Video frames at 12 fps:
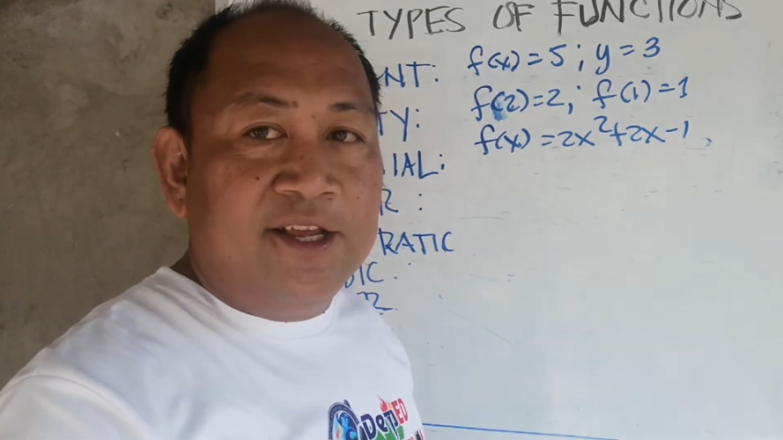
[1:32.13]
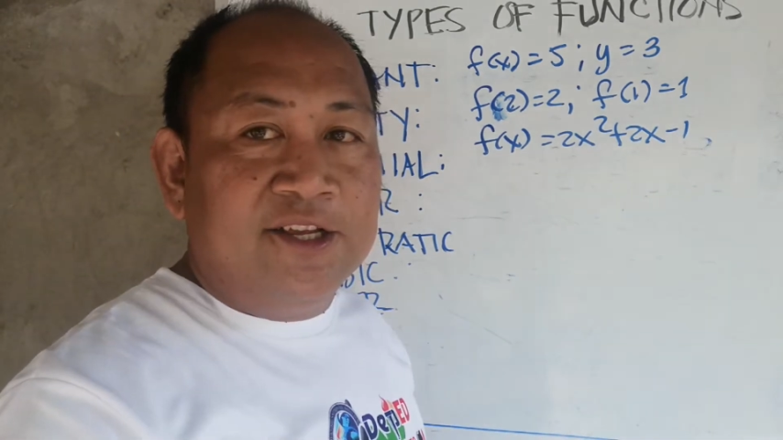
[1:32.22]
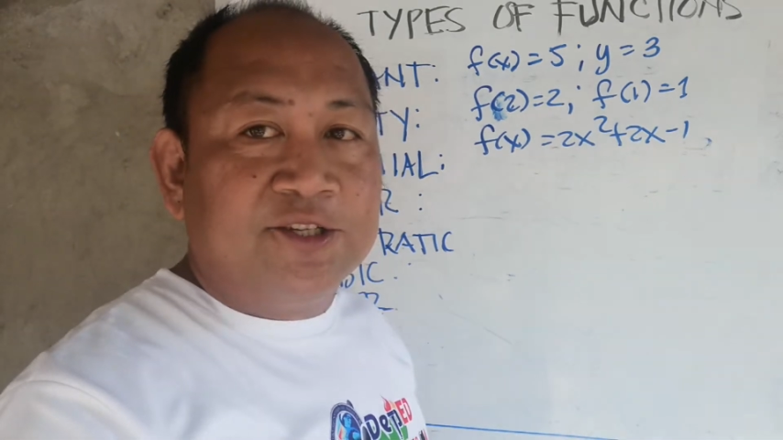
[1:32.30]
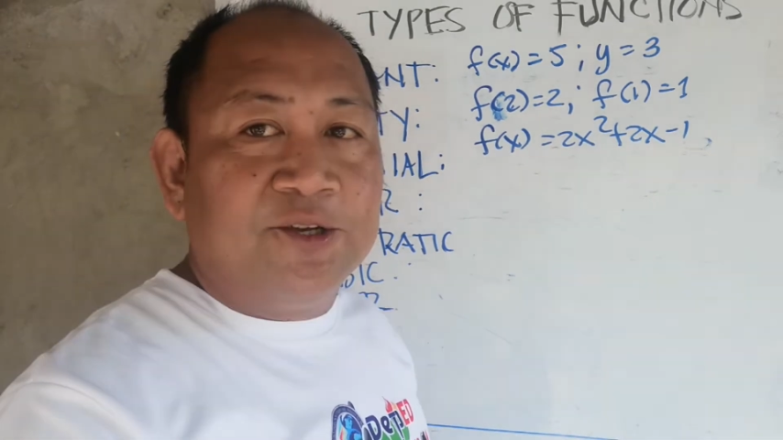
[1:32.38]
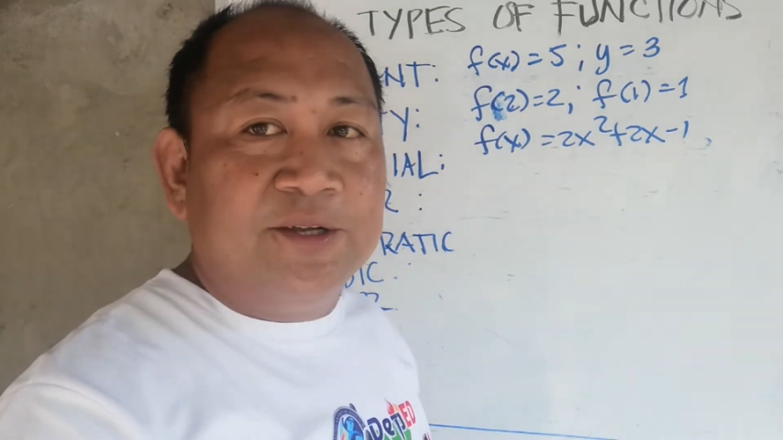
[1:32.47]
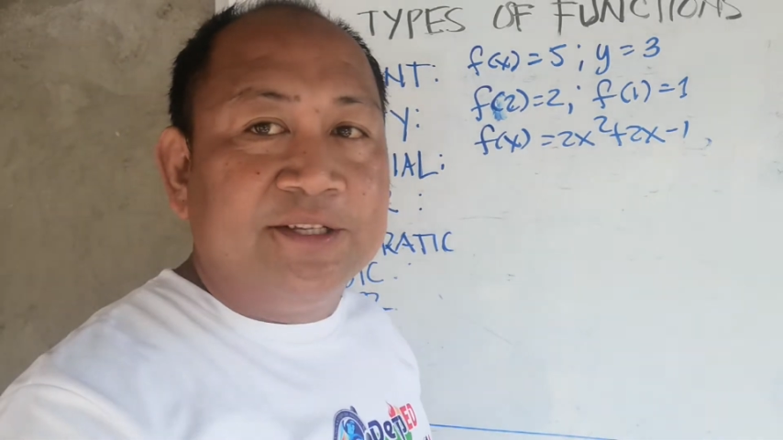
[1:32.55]

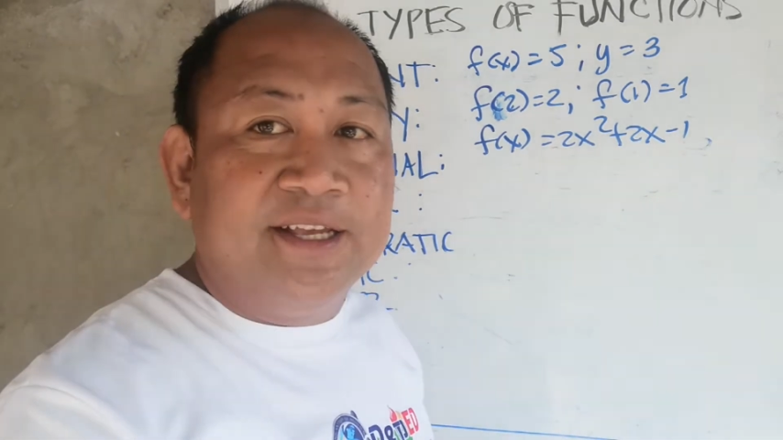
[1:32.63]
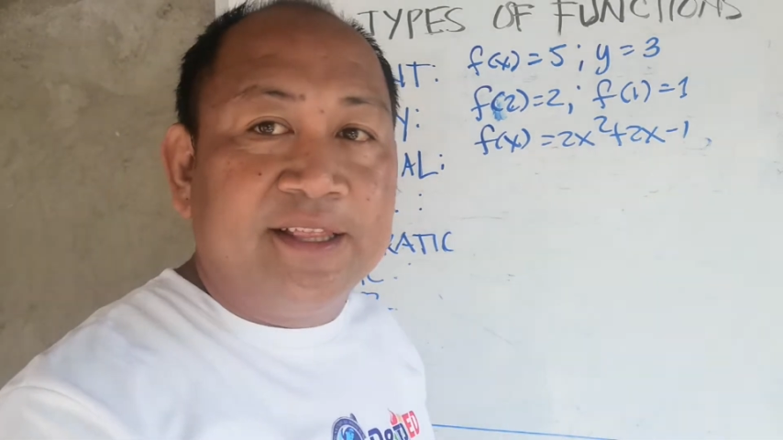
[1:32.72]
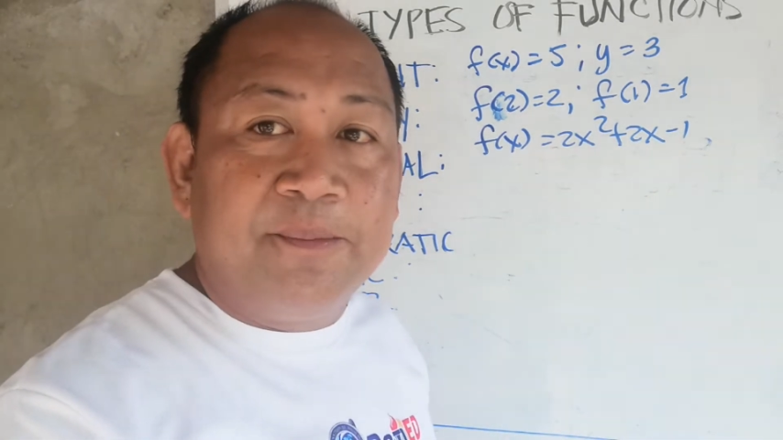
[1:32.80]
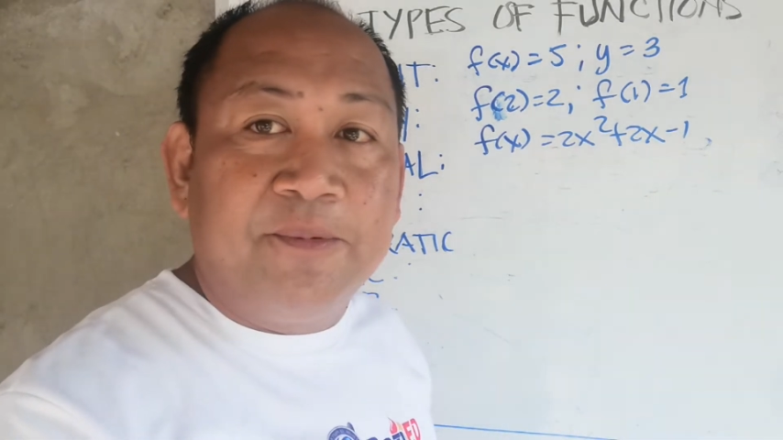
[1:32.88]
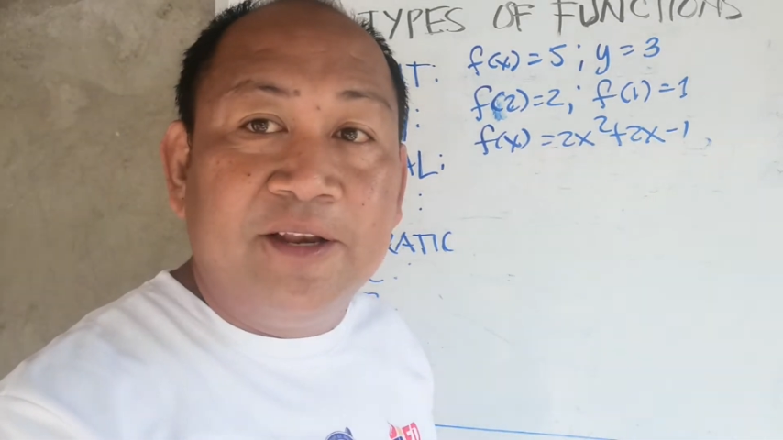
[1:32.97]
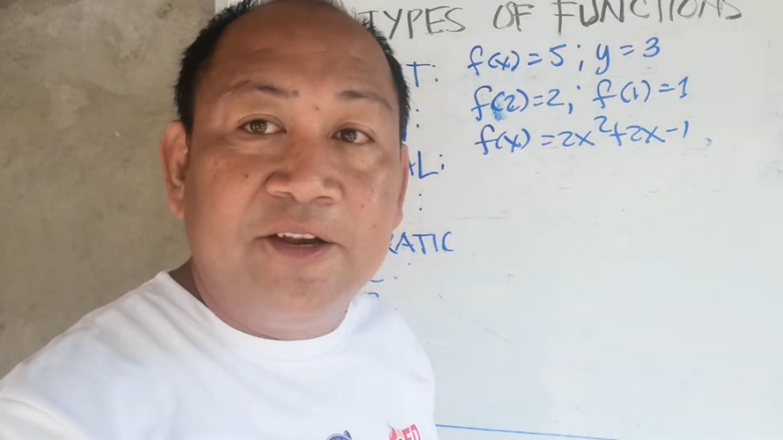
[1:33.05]
So is that
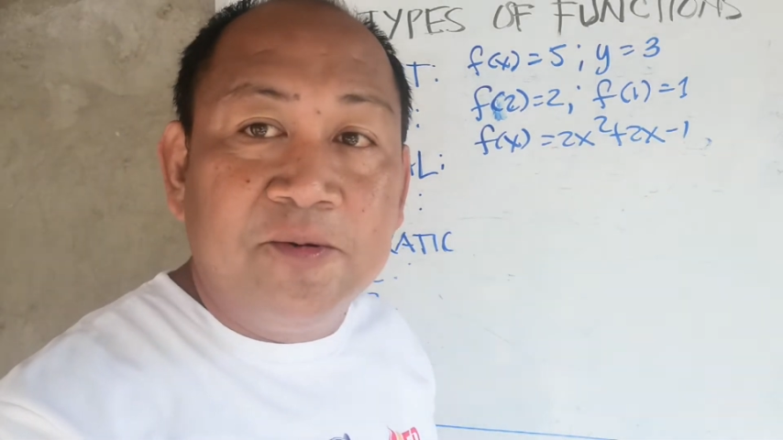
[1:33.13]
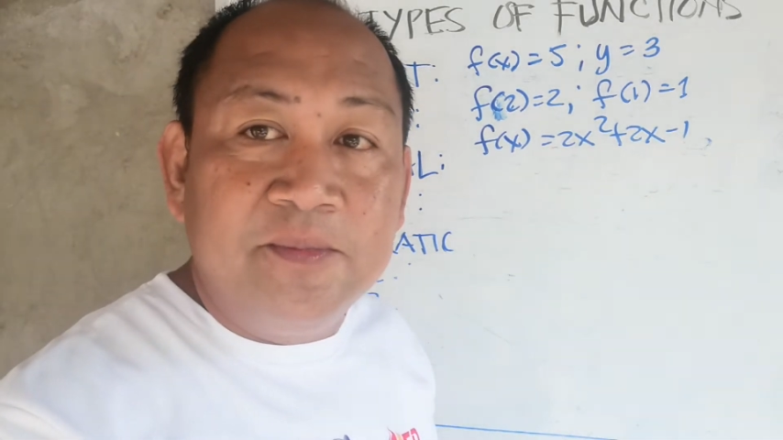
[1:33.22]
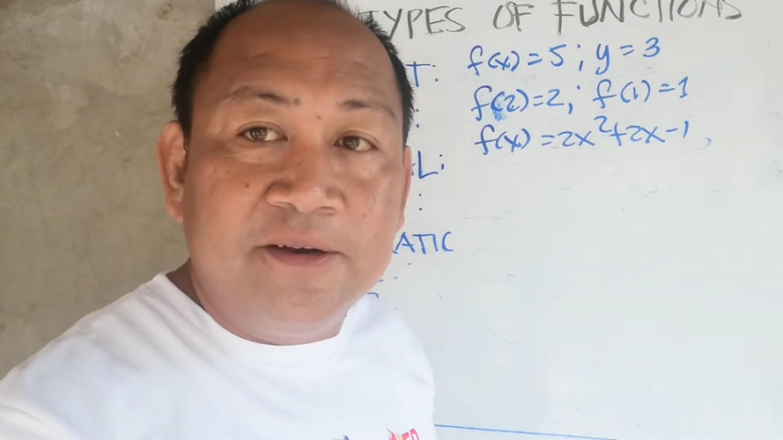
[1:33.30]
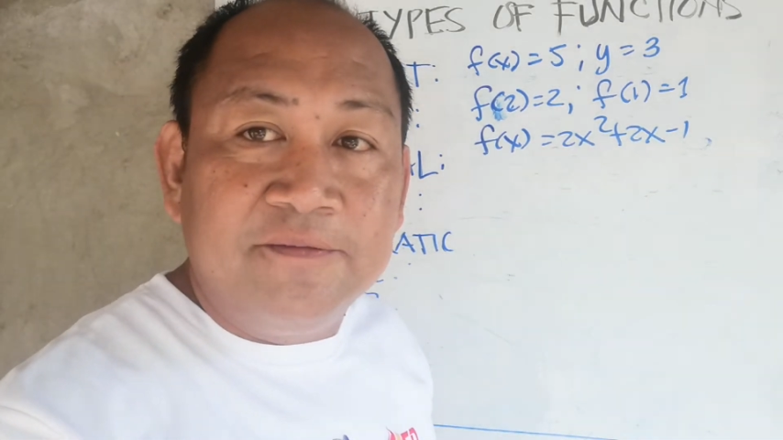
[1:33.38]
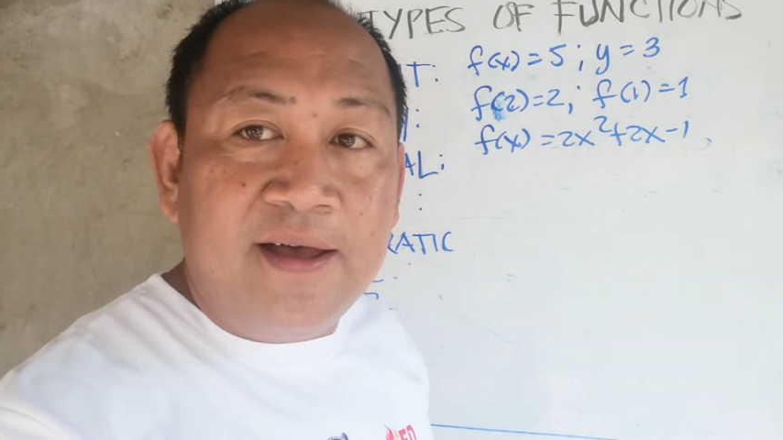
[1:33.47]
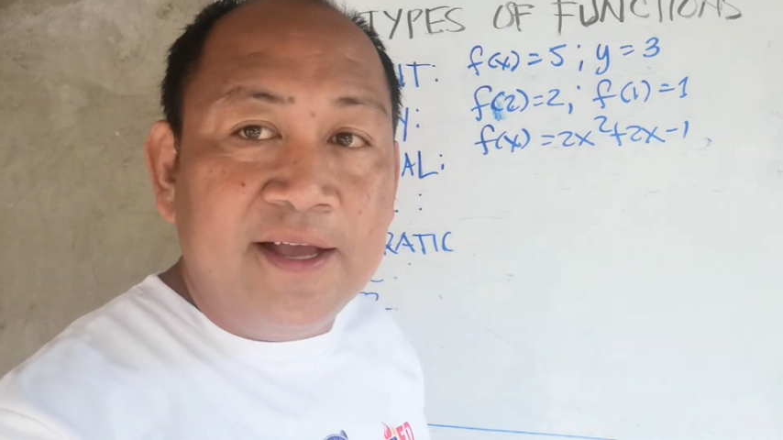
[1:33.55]
a
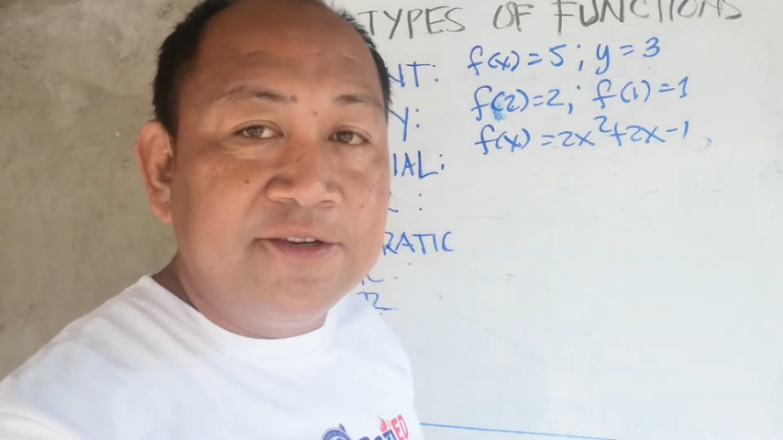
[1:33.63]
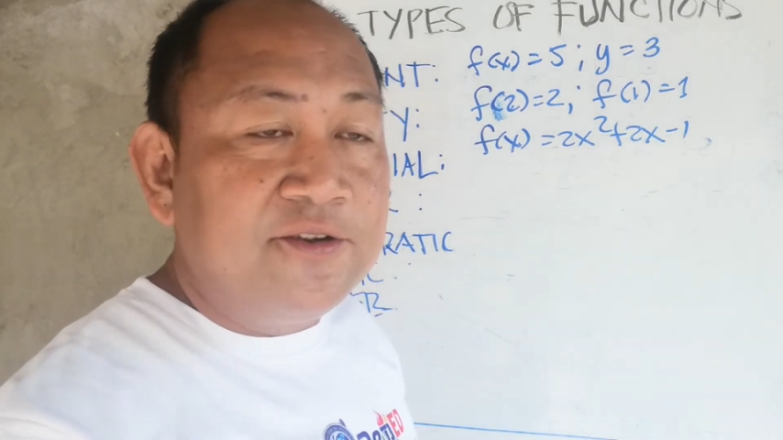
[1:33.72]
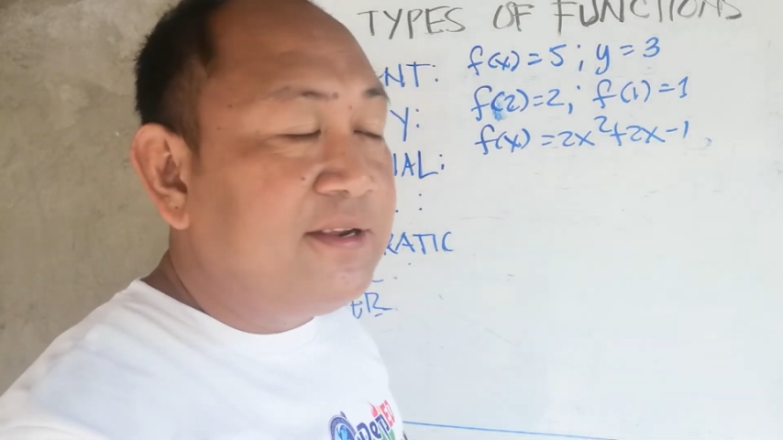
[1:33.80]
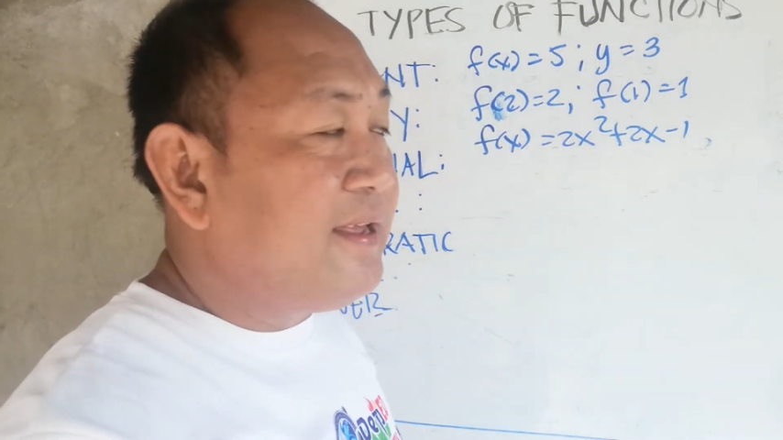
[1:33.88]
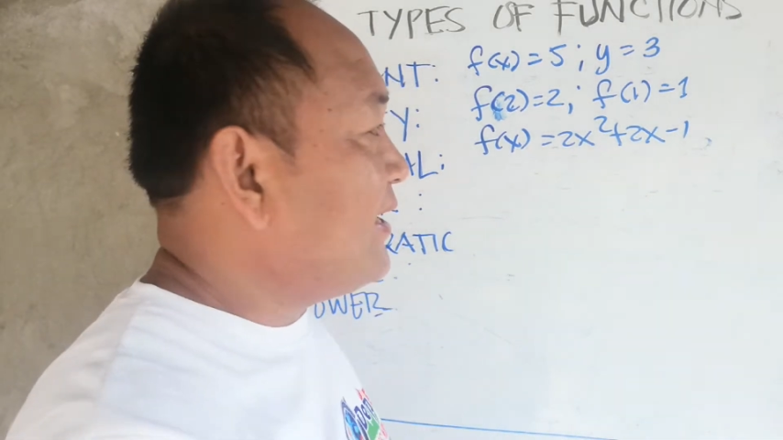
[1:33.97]
polynomial function?